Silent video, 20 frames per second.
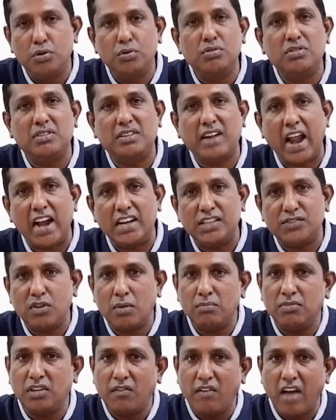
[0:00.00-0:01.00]
to
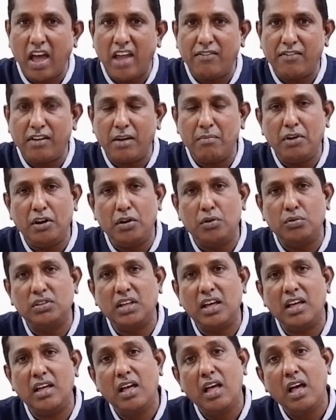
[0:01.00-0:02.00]
transform the wireframe into
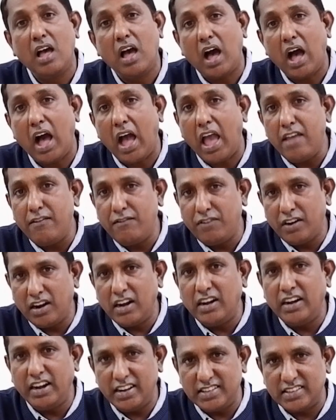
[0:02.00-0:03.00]
the high
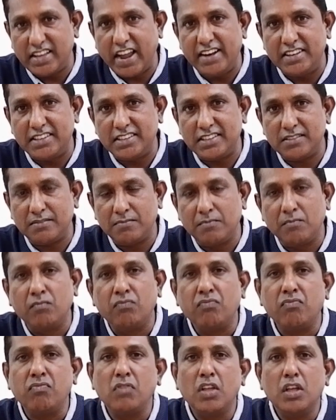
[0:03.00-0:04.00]
fidelity designs.
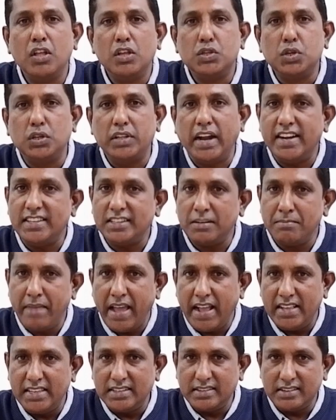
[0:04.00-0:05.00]
So that is a
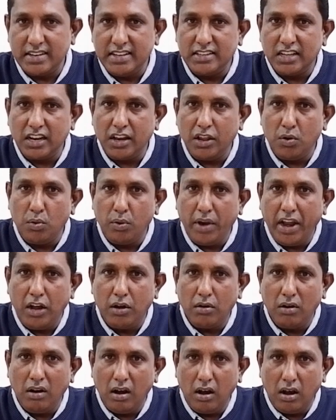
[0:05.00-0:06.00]
major reason you
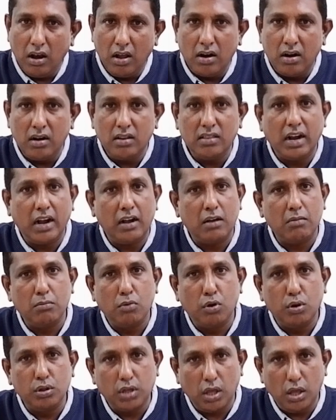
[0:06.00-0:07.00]
need to learn that
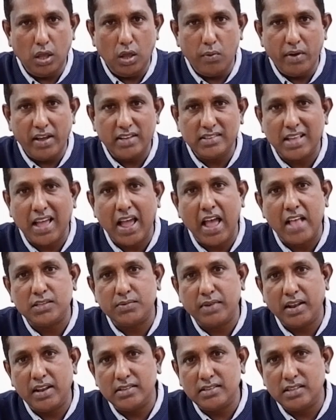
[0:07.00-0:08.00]
both UX
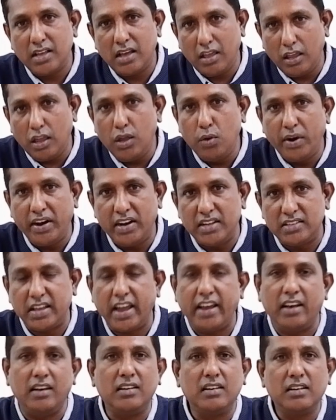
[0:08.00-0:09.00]
as well as the UI
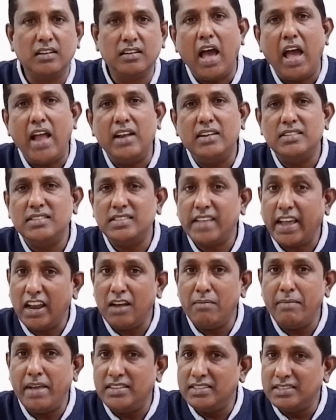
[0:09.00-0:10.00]
design. And
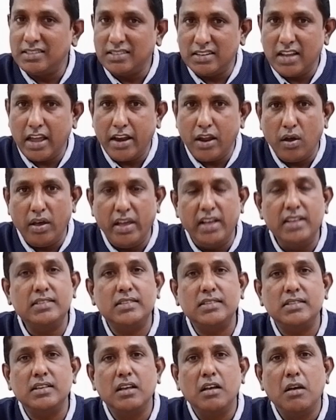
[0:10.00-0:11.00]
second major scenario
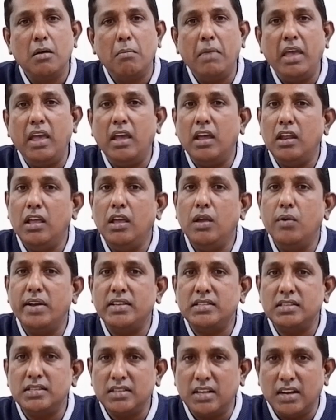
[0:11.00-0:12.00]
is, being an
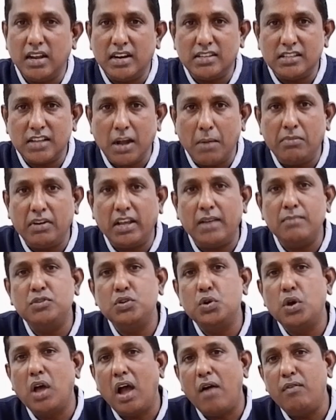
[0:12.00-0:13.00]
UX designer, sometimes
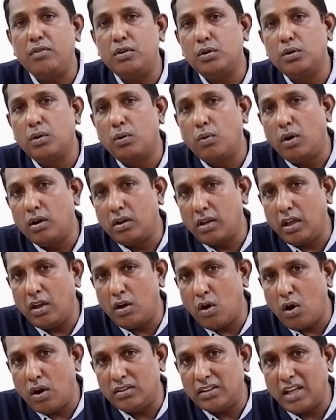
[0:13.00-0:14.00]
you have to
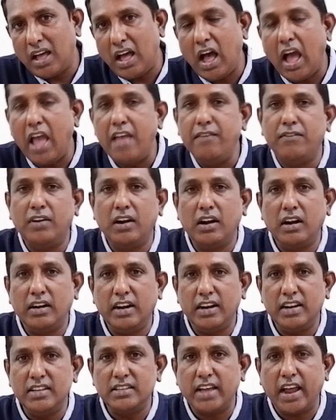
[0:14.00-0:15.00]
working on the high
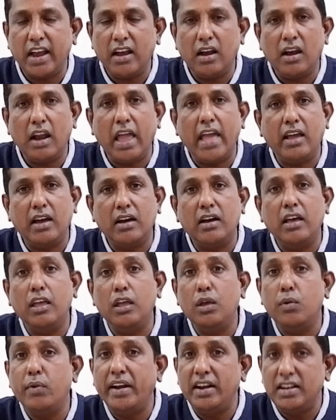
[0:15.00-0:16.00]
fidelity design like a
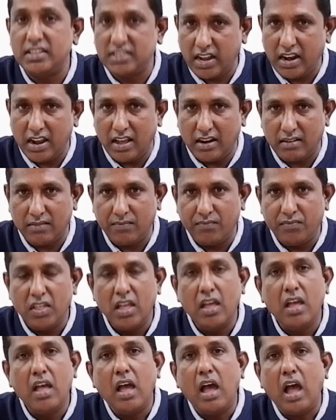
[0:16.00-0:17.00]
UI designer.
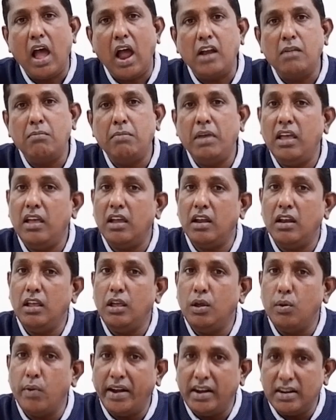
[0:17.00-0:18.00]
And being an
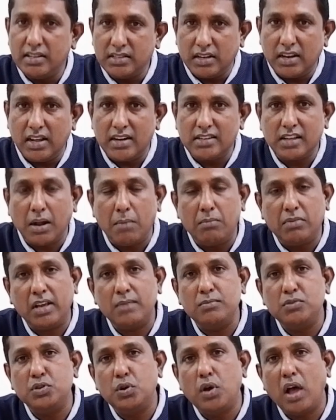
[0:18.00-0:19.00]
UI designer,
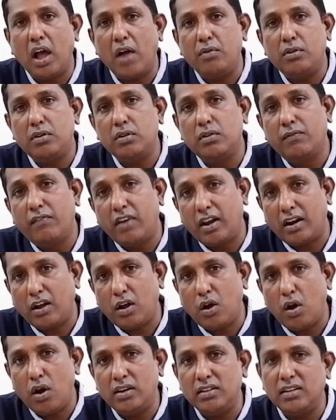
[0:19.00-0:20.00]
sometimes you have to
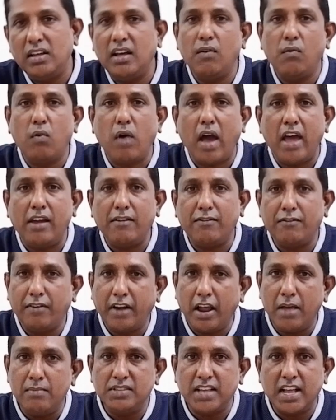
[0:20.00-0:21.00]
work on the
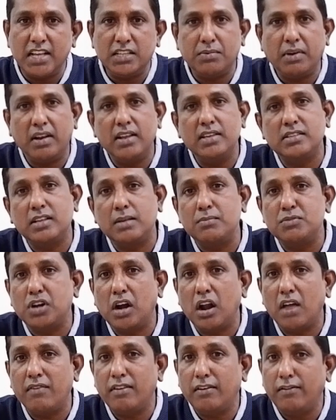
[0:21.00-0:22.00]
wireframes as well as some
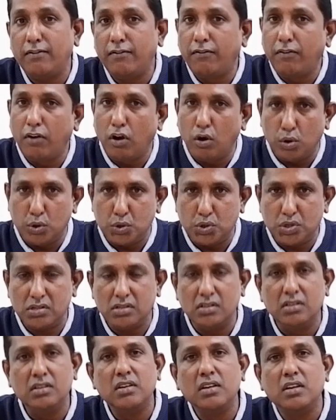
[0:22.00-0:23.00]
sort of a
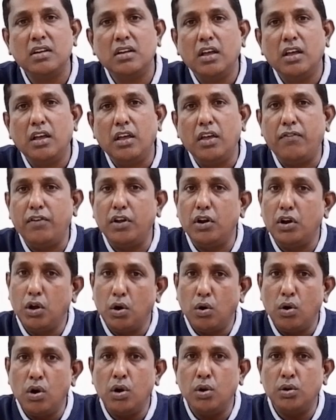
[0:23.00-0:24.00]
flows. If you
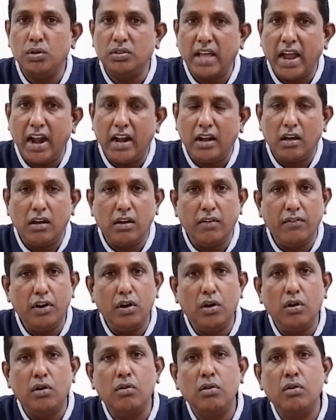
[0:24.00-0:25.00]
don't know that, or if you
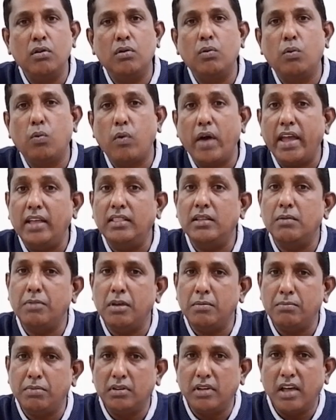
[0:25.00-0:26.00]
don't know why the
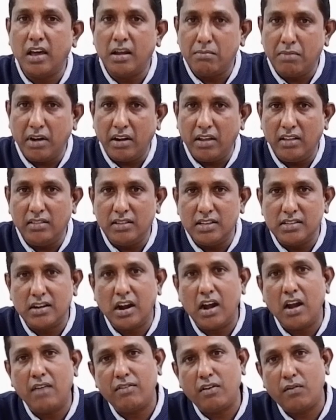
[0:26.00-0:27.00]
people they are bringing this
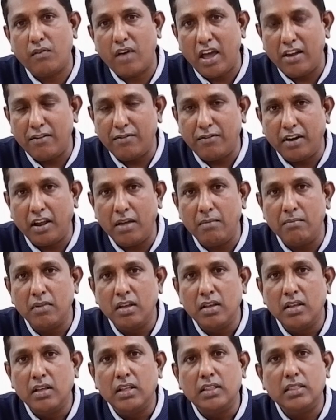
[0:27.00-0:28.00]
kind of a
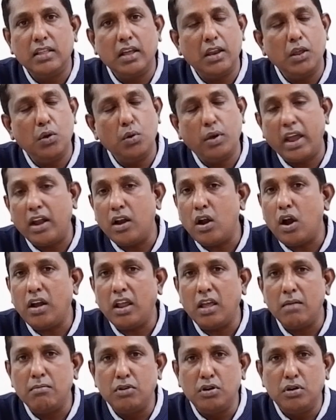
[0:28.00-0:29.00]
wireframe, then you
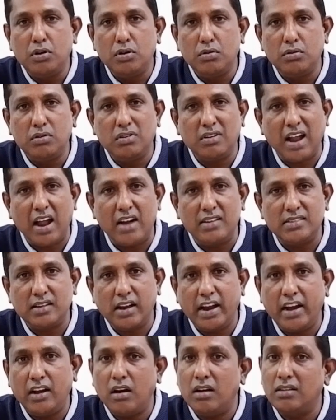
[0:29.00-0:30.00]
cannot able to
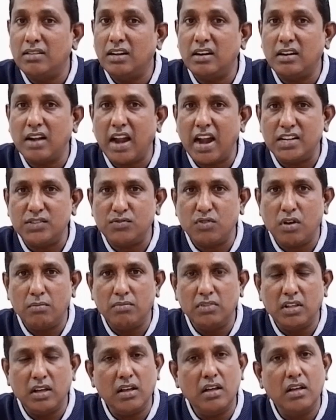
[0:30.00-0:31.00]
translate or
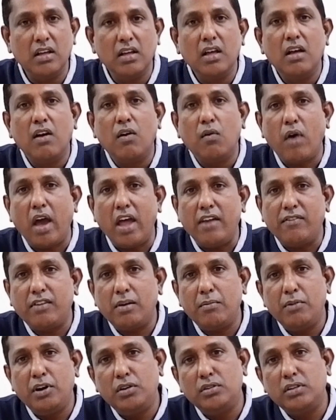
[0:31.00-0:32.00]
transform the
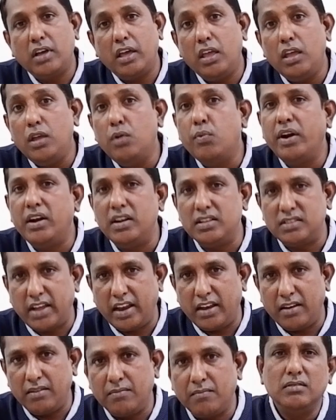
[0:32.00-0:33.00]
wireframe into the UI
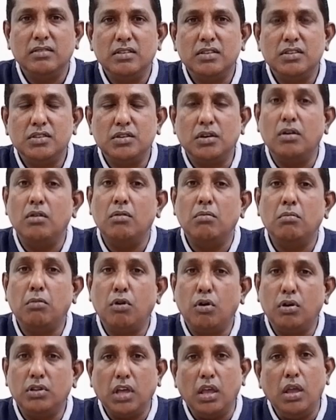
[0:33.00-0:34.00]
design. So
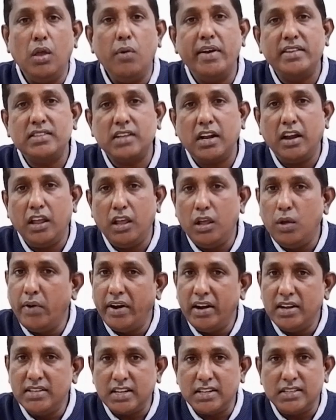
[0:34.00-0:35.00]
both UX and
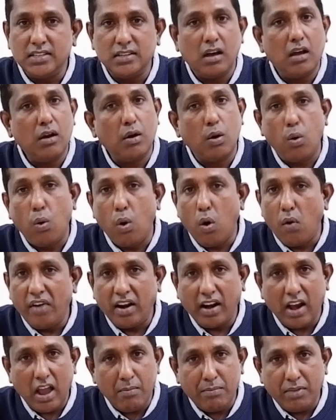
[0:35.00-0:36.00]
UI designs are
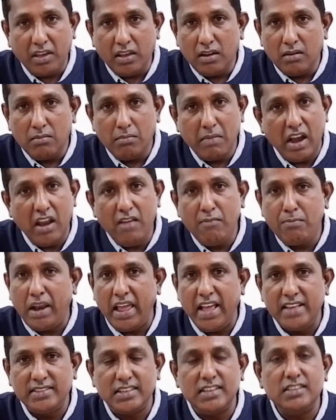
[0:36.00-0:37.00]
overlapping in many
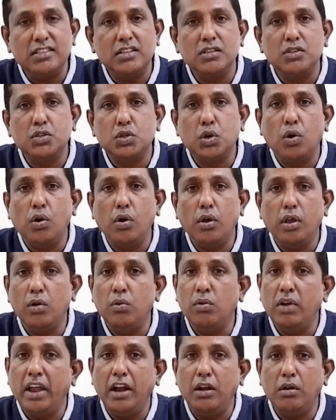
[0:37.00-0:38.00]
places, so
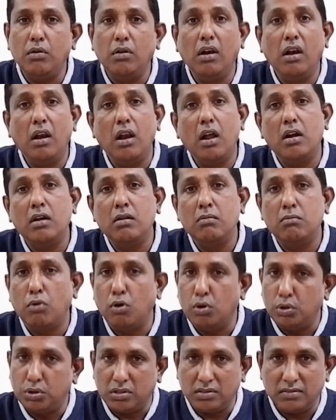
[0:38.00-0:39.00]
you need to learn
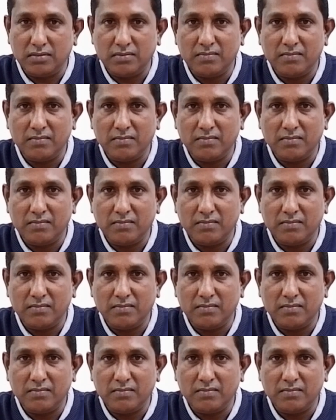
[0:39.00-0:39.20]
both.